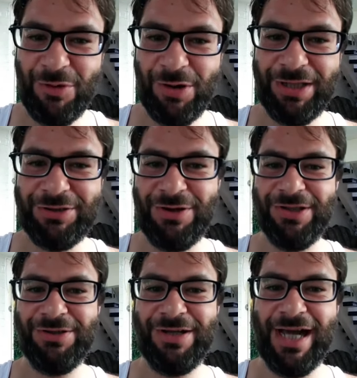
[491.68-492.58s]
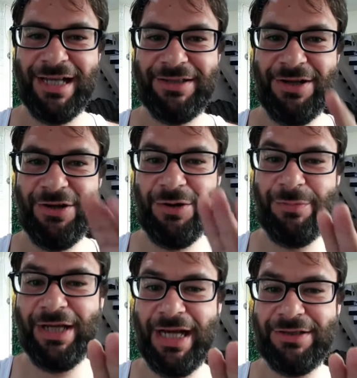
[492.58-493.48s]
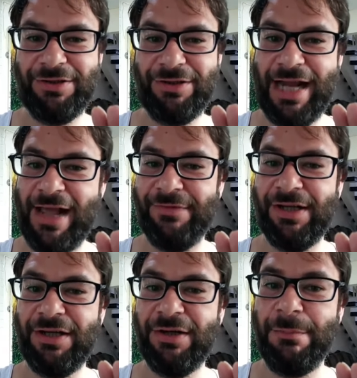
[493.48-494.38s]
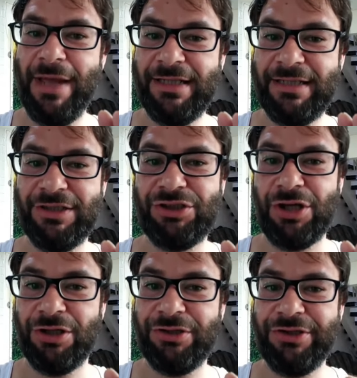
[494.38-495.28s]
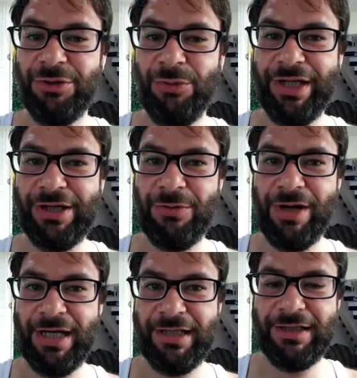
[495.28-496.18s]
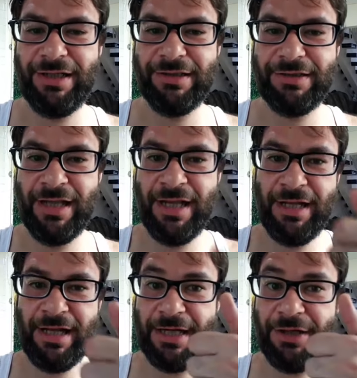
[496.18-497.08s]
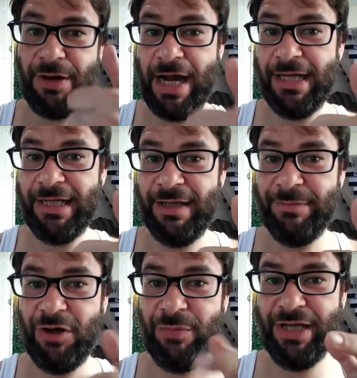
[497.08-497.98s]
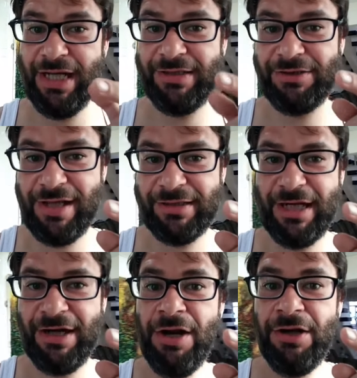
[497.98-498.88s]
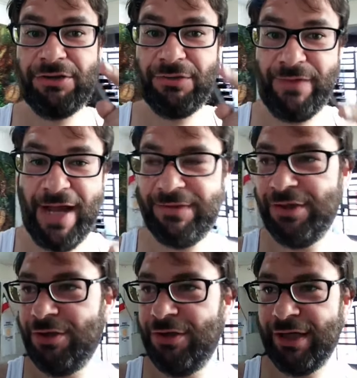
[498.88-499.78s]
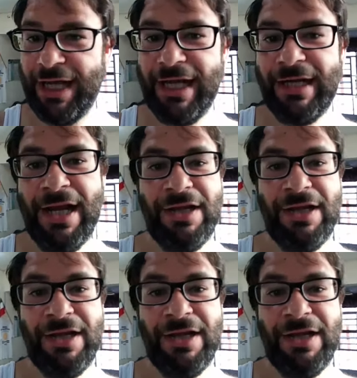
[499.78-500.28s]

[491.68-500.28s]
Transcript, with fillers: morning to all you guys. Hope you guys are having an amazing start to your week already, because I know I am. Hope you guys are out there surviving the hurricane,